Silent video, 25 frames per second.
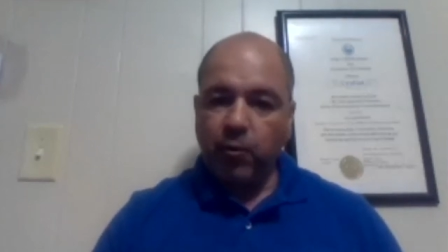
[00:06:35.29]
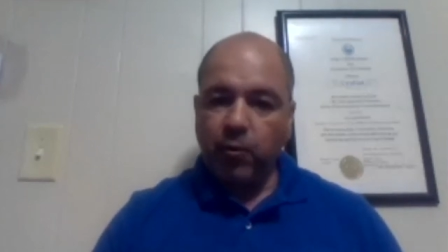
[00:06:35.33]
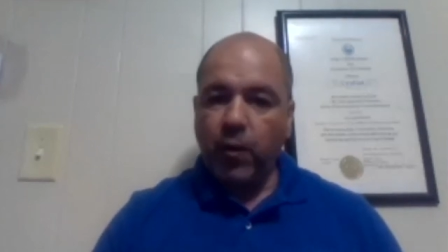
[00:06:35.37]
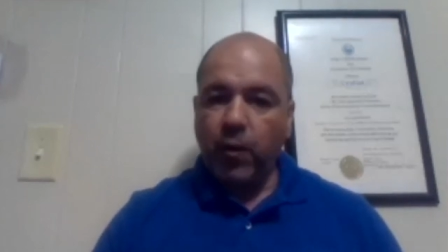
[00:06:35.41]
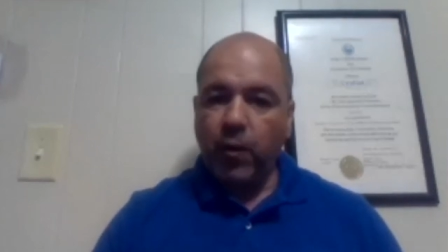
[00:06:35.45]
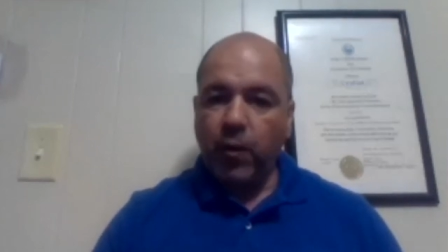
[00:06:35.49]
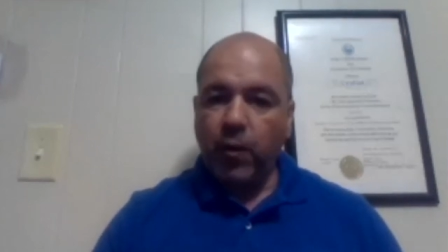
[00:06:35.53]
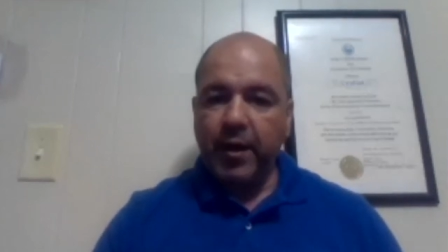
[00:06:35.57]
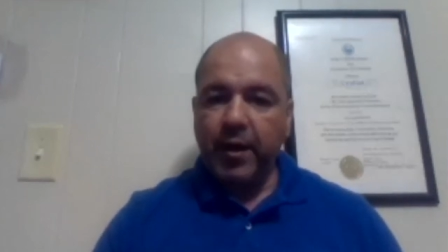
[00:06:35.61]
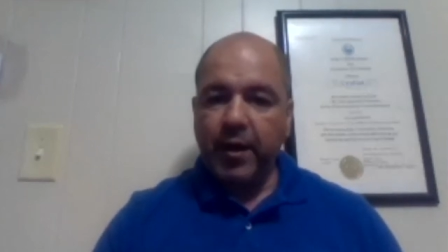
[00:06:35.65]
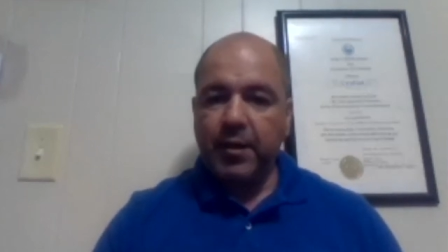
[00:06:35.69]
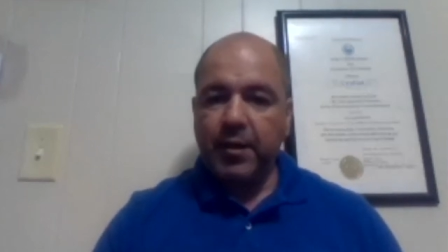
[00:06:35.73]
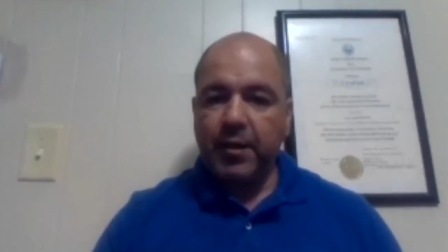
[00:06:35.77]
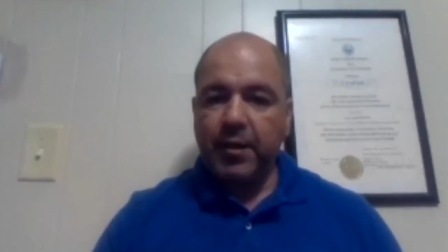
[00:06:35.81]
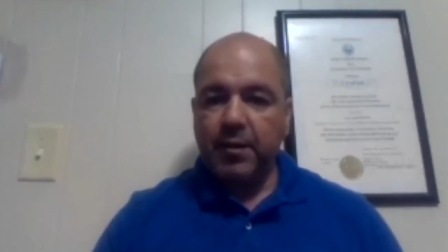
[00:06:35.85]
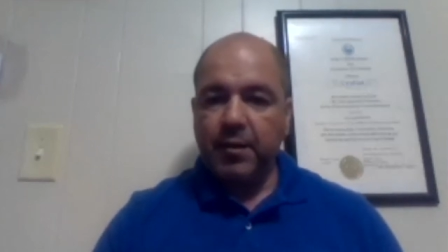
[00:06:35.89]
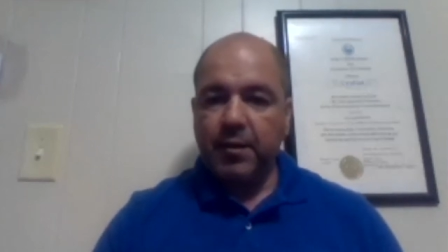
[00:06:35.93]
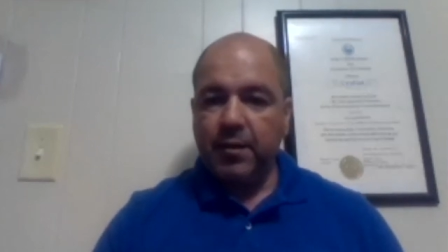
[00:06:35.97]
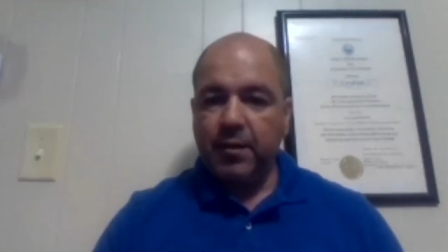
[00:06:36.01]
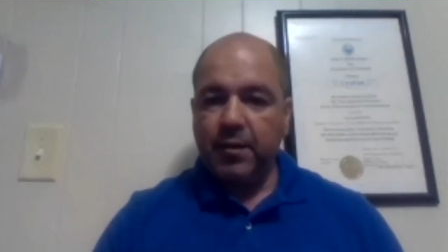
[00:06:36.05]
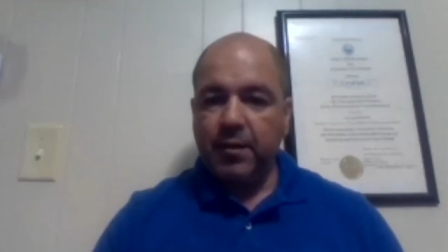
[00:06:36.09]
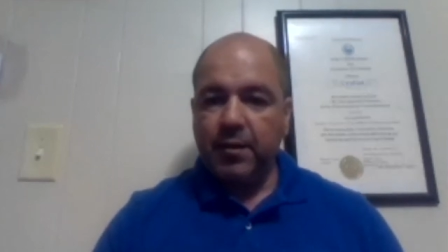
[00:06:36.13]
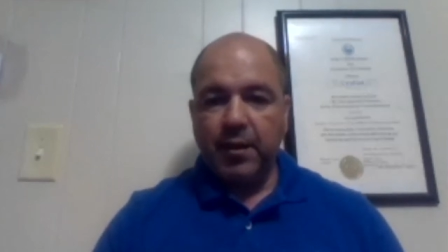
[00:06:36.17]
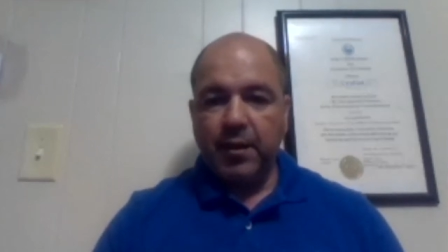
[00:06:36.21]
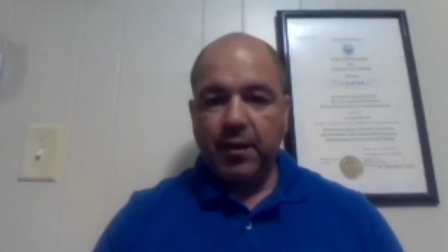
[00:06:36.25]
you walk
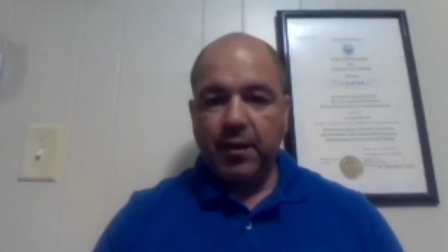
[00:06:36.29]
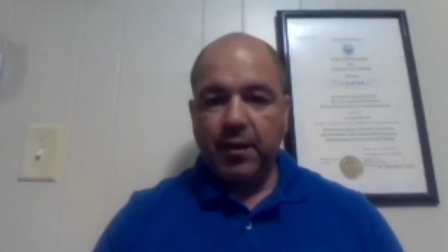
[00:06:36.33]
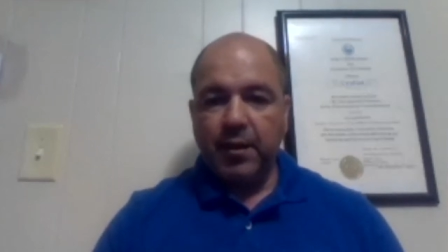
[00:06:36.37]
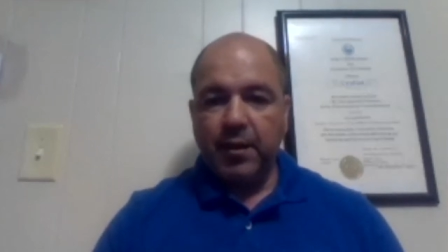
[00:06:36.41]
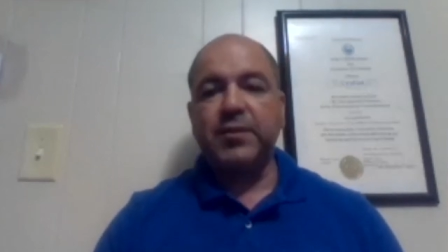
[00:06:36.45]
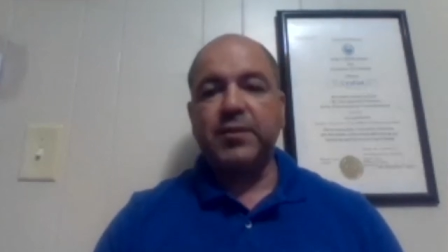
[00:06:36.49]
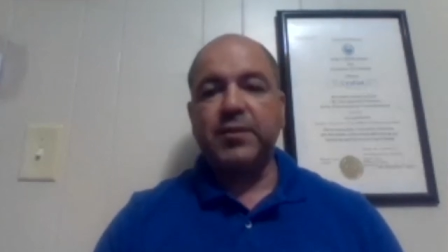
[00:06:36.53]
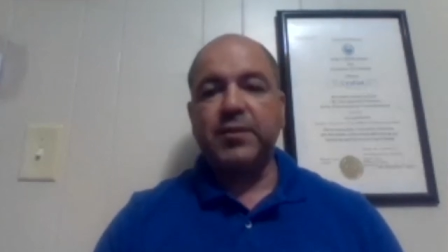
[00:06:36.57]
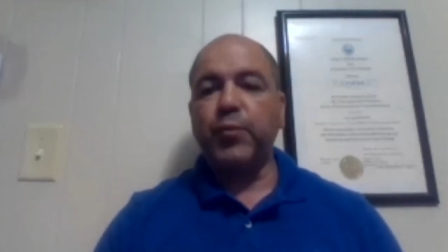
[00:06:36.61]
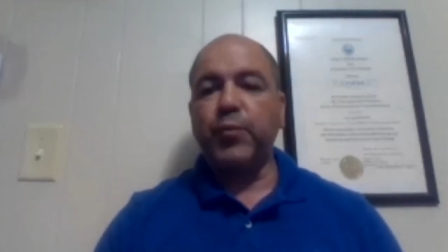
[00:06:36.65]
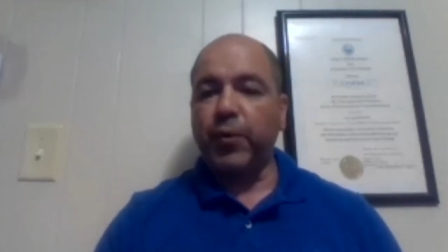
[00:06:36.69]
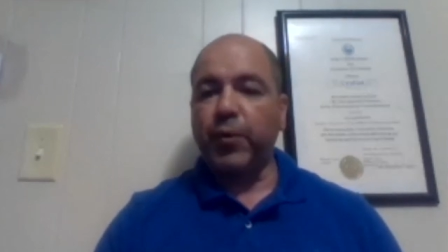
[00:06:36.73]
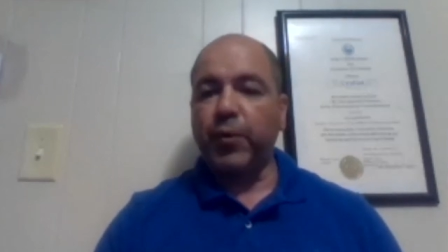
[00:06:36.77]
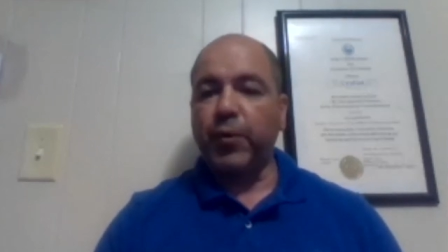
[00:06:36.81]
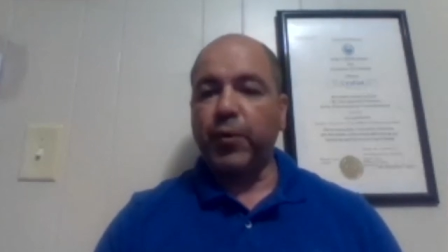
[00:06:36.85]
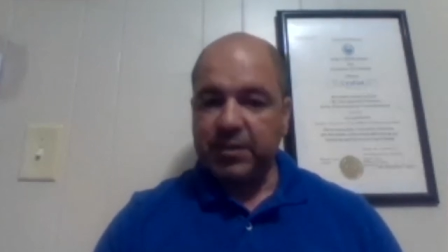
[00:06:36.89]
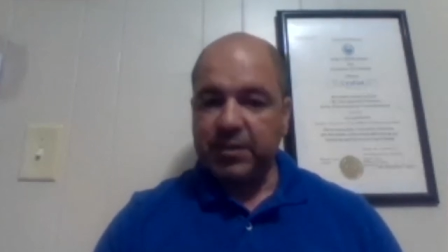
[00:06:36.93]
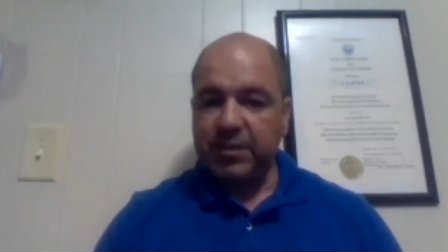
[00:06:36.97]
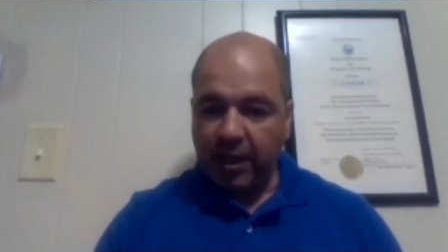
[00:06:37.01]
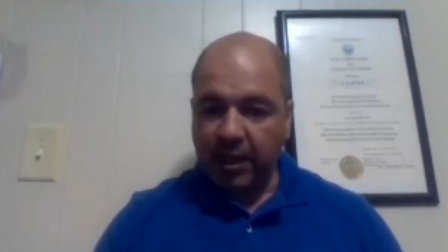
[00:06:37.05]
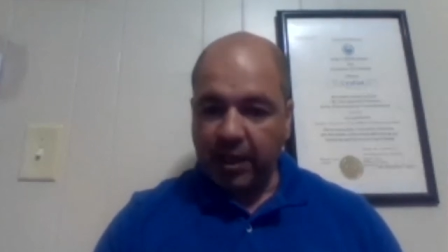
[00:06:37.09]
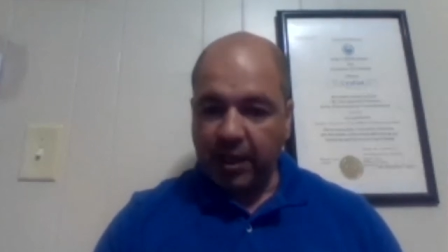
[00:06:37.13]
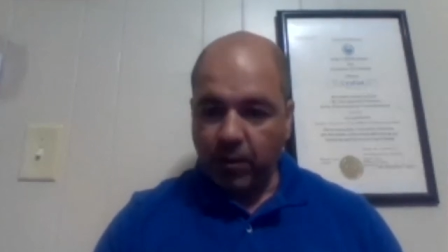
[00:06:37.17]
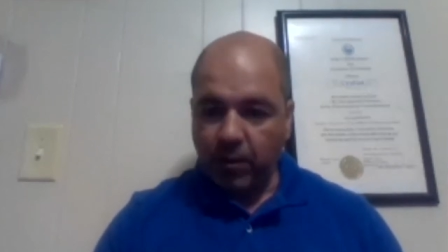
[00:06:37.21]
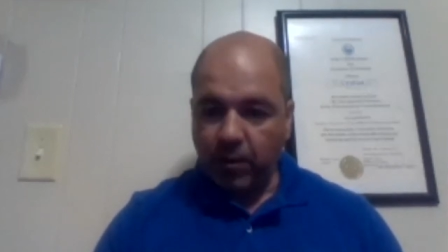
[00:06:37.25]
has a broken
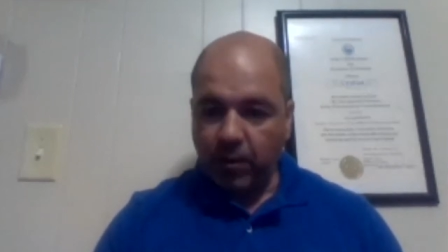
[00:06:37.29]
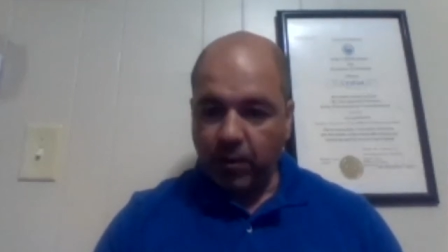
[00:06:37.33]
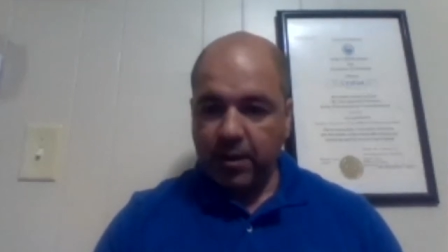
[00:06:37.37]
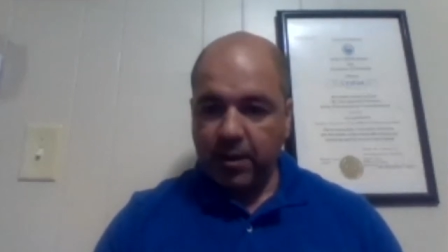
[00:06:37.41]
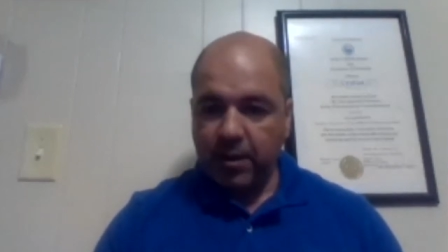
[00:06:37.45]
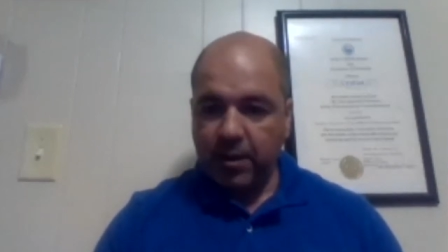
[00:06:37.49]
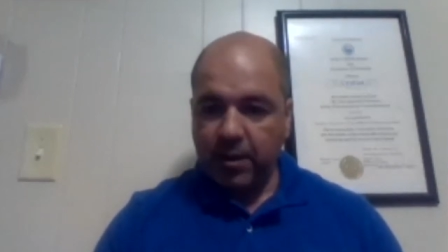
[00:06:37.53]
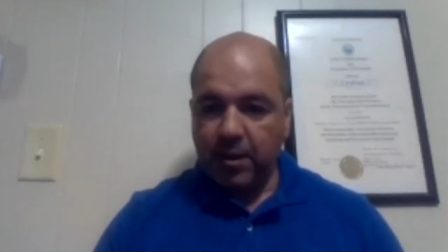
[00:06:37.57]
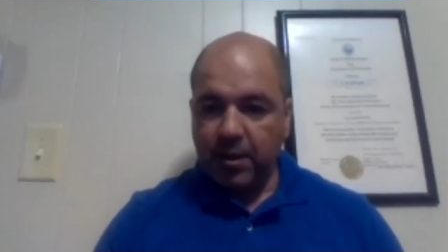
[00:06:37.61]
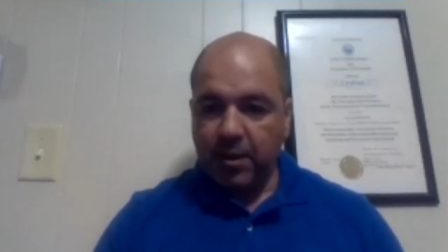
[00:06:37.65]
sidewalk.